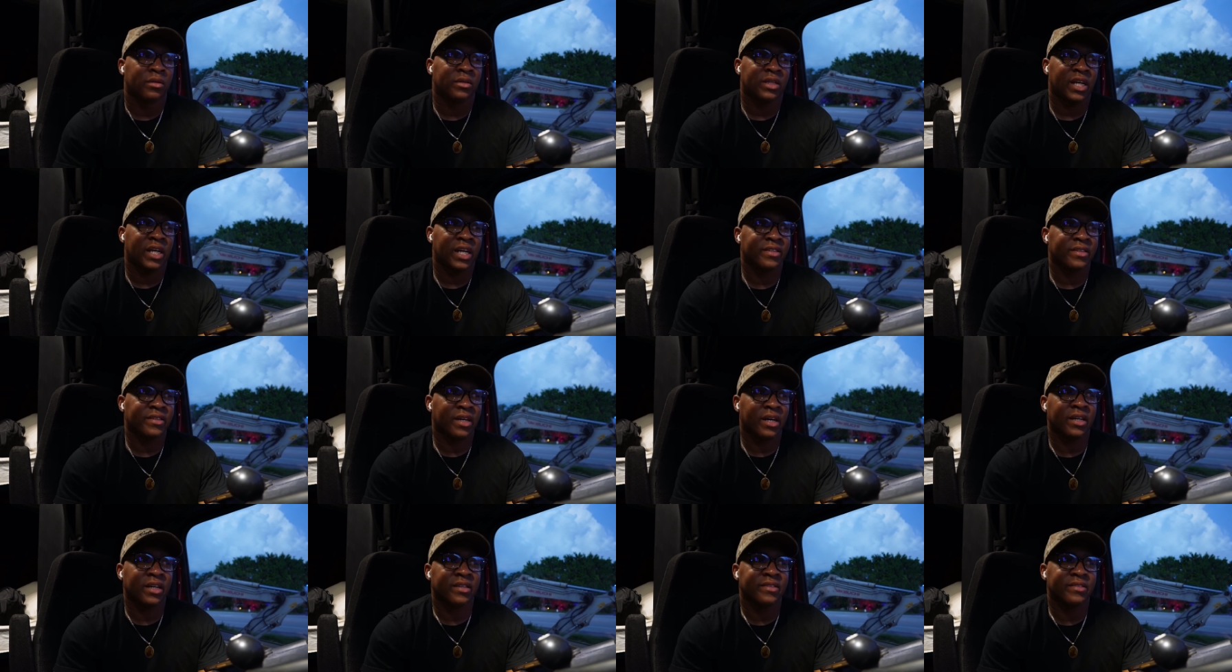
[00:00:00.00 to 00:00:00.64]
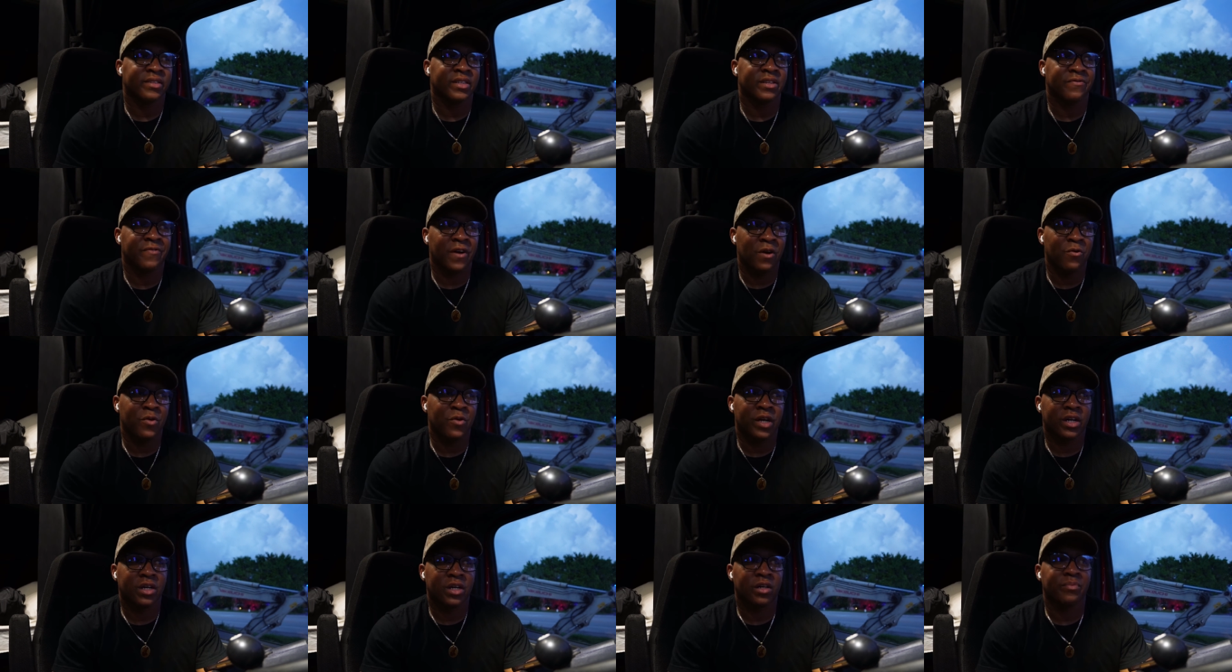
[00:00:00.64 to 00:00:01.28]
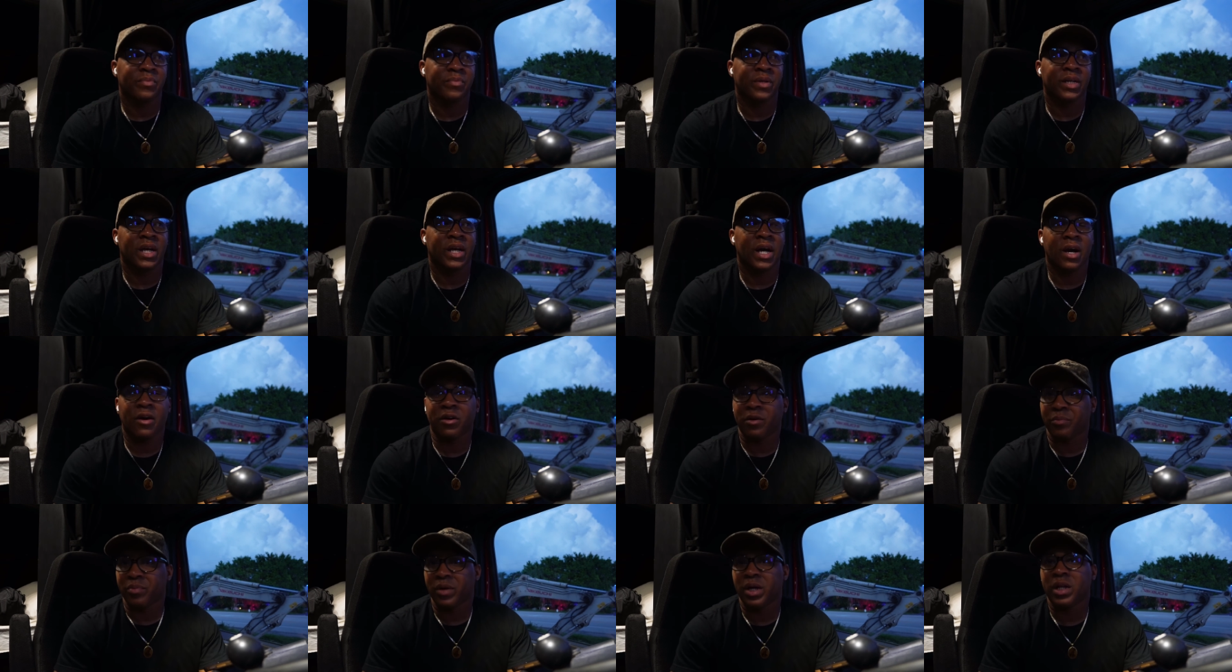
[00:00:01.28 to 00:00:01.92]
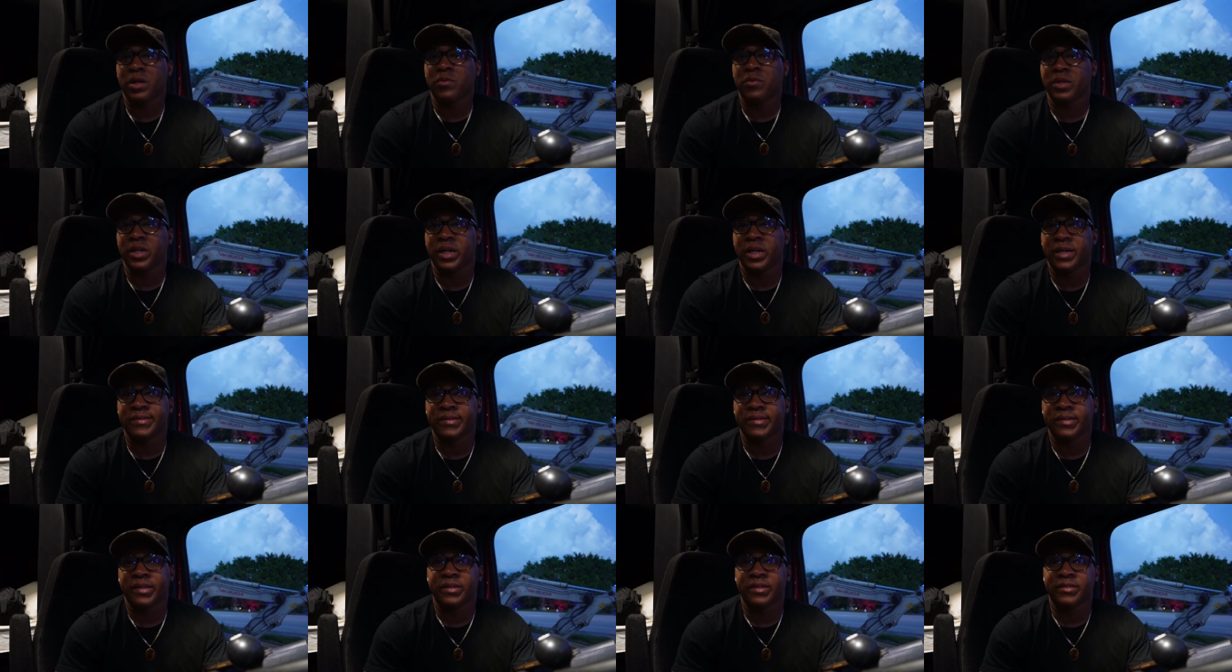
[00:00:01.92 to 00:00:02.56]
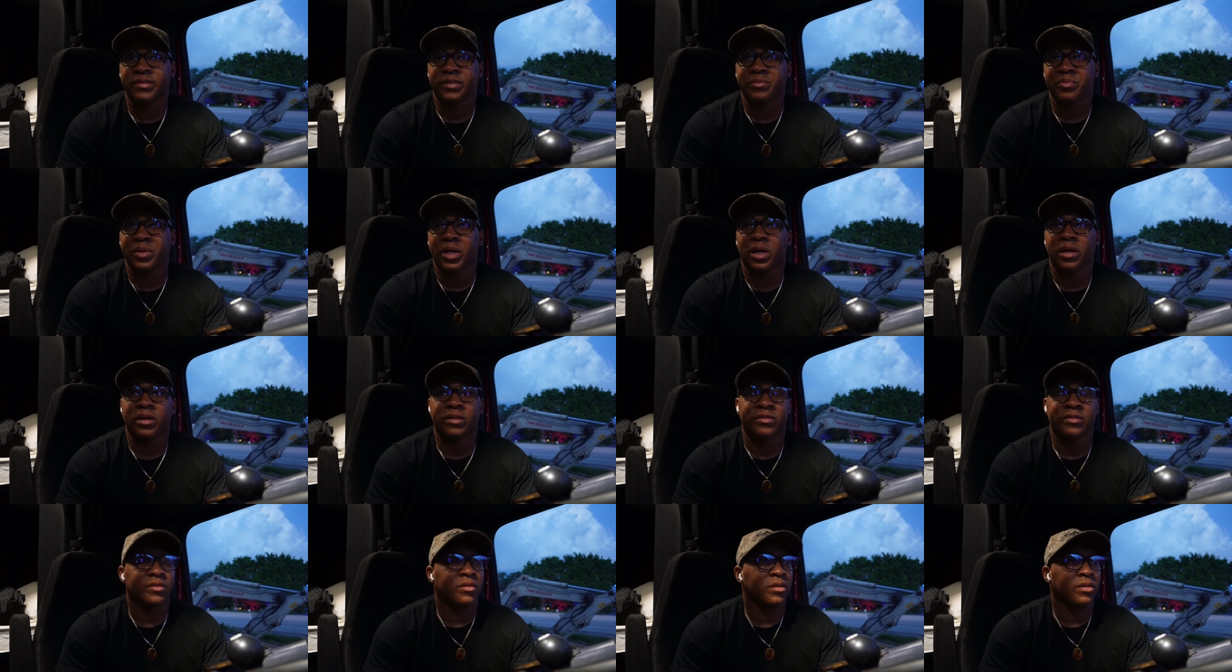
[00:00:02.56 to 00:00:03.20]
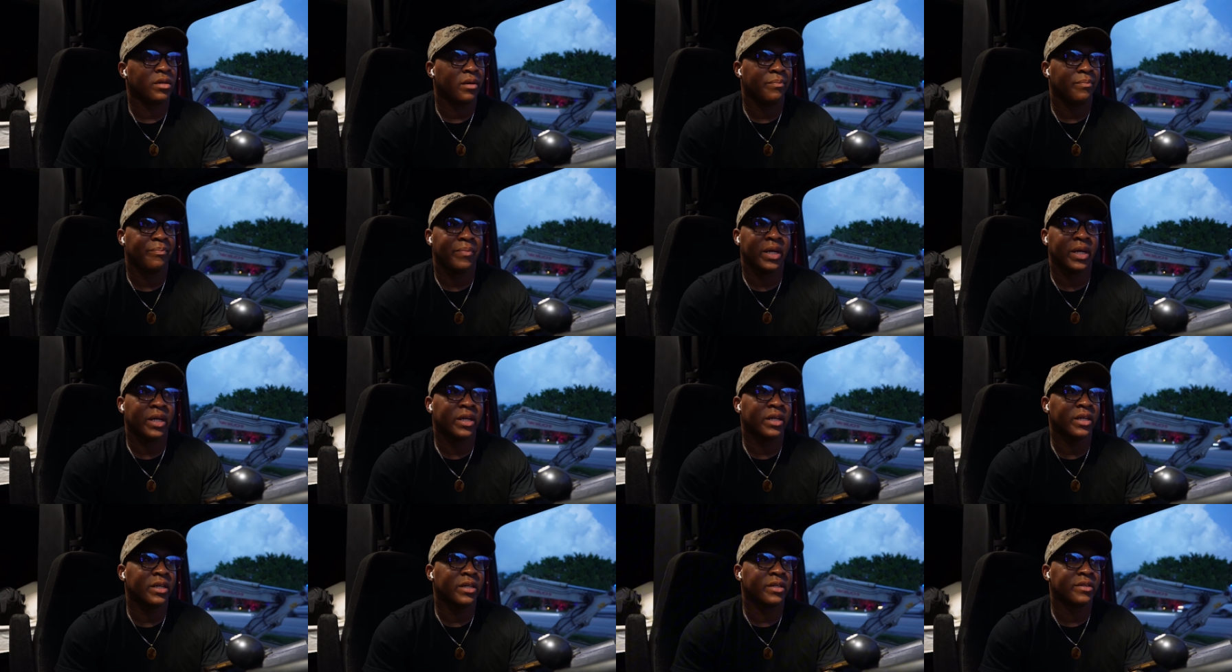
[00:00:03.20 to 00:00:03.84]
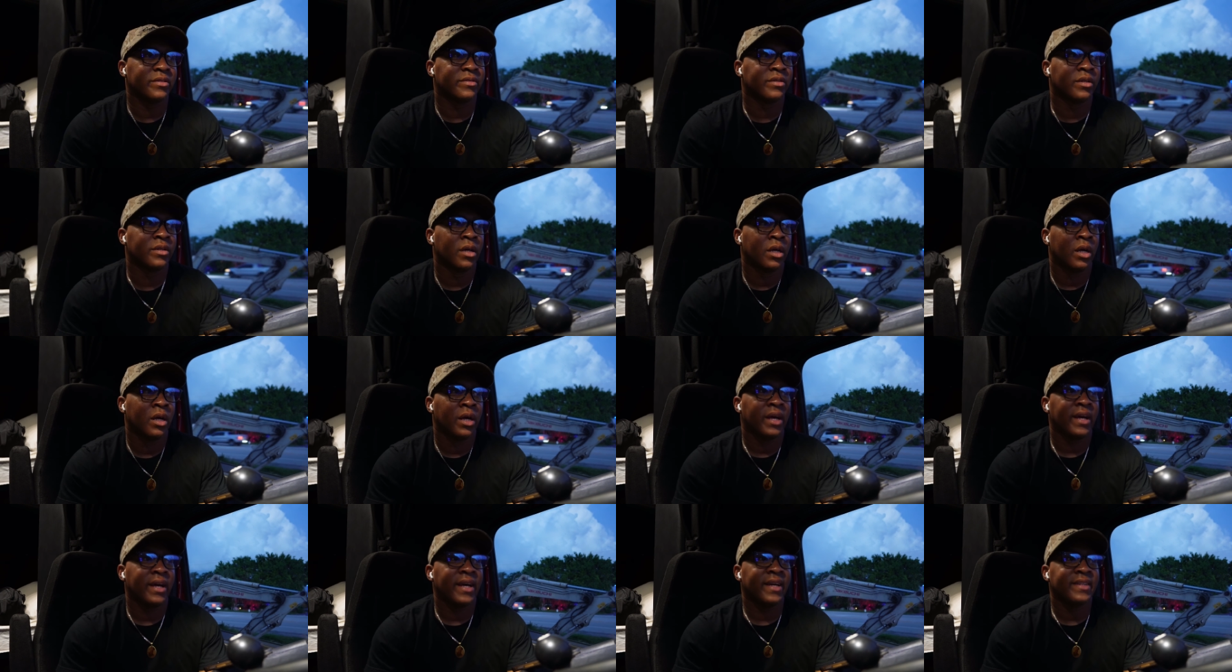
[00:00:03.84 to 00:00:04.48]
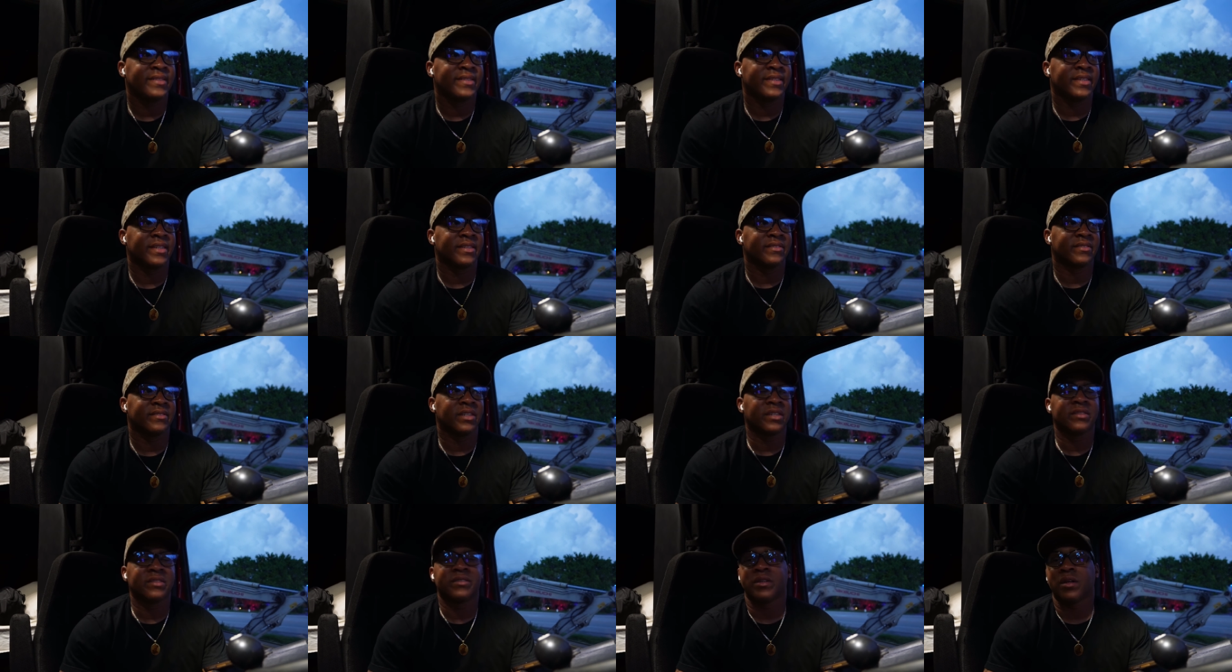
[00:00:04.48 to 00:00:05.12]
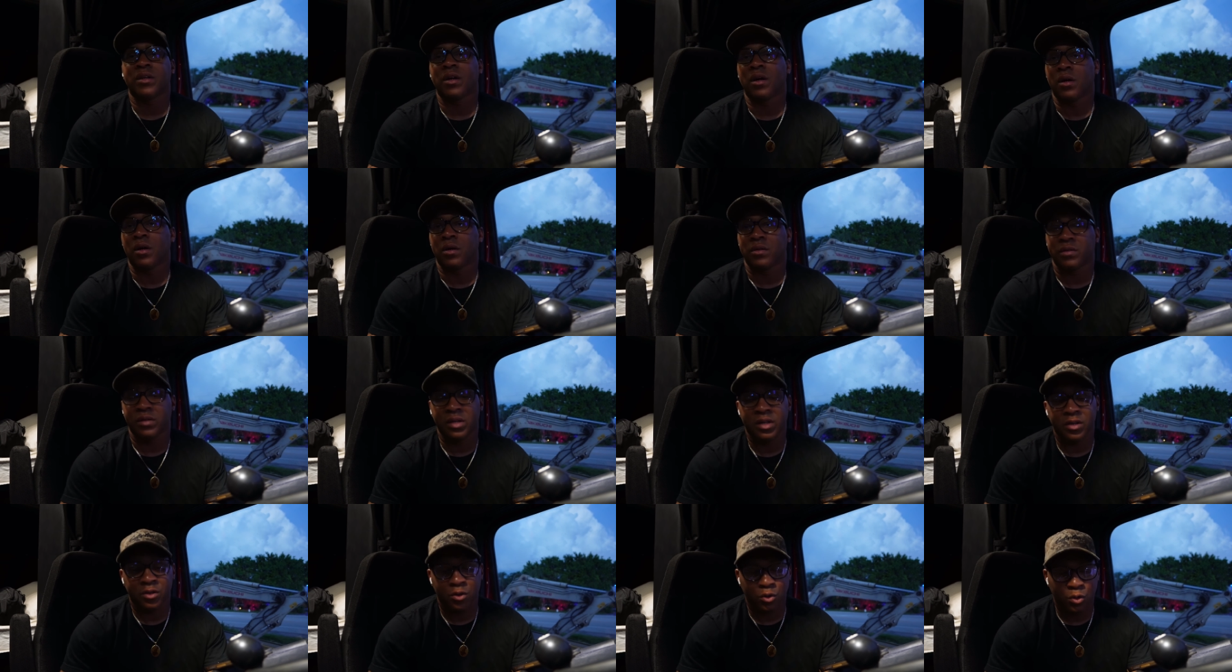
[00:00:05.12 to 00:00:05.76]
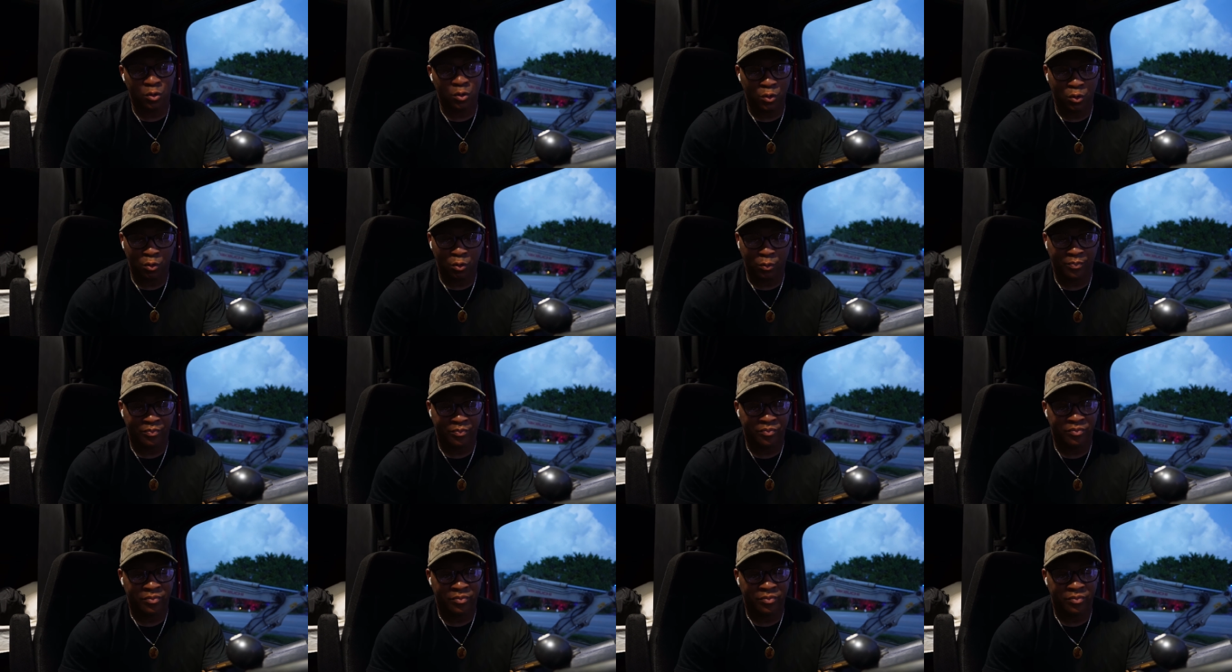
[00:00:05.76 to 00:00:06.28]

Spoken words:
That's honestly, if I went company, I would have probably went to ATS, to be honest, because ATS does it all. They do